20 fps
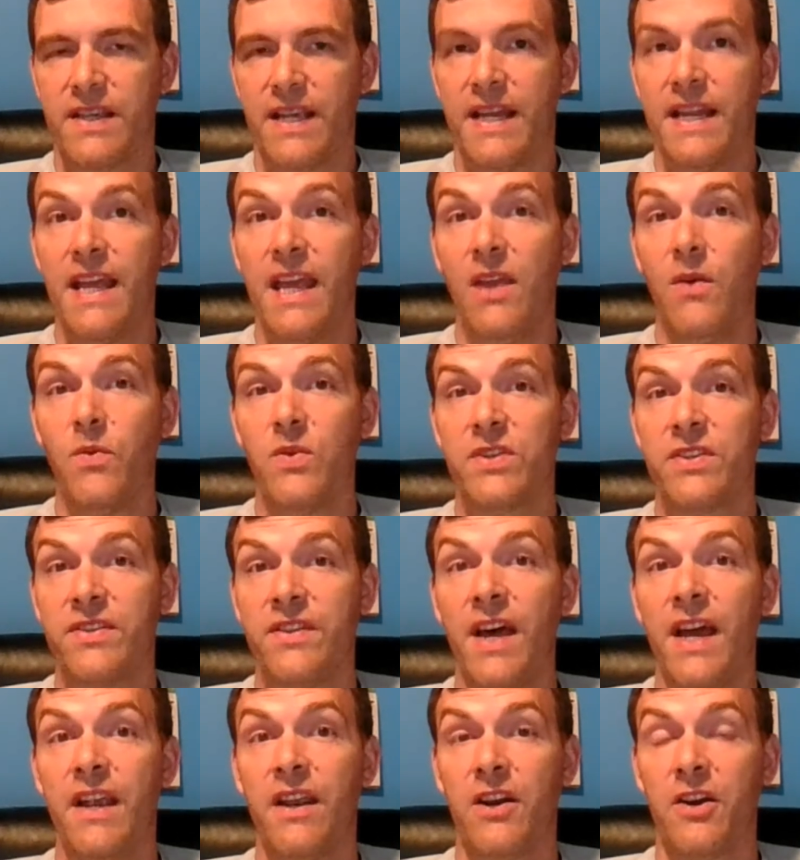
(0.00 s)
and he was
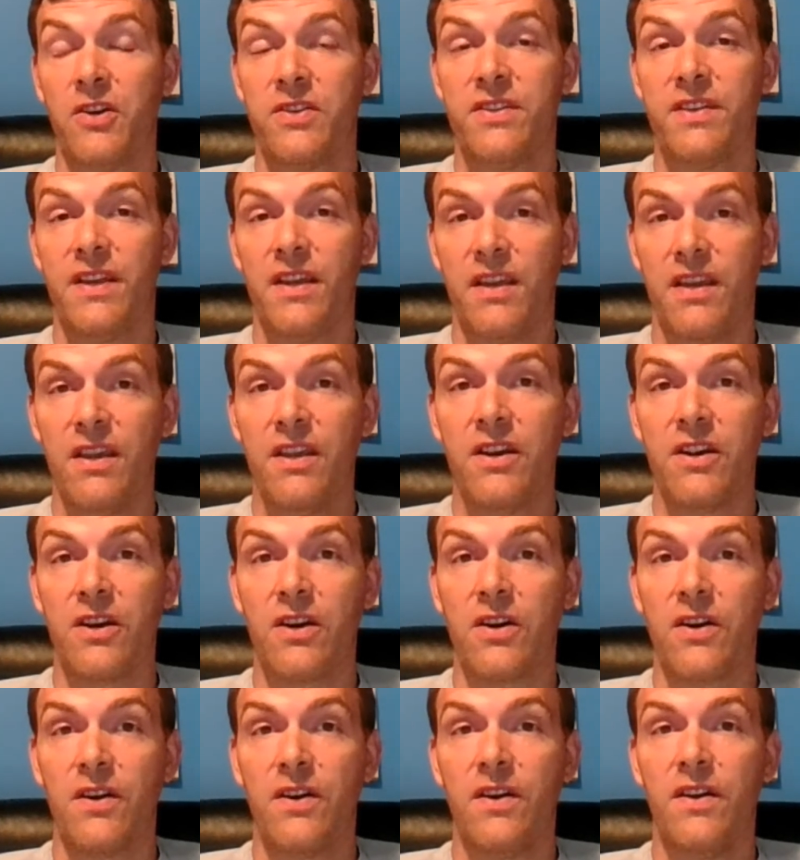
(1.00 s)
there to
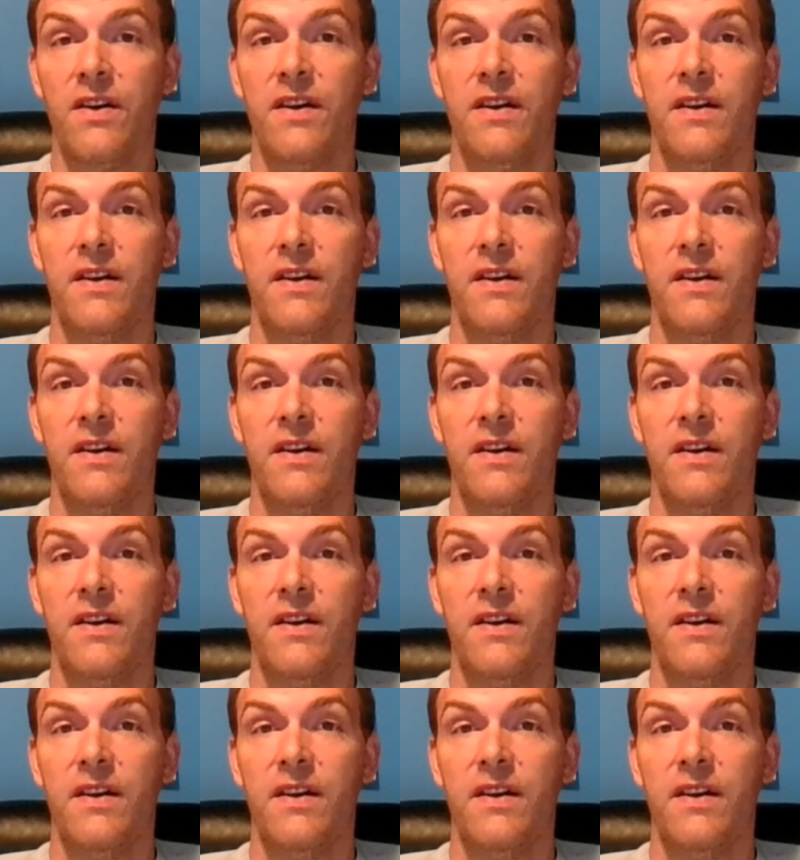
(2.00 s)
hear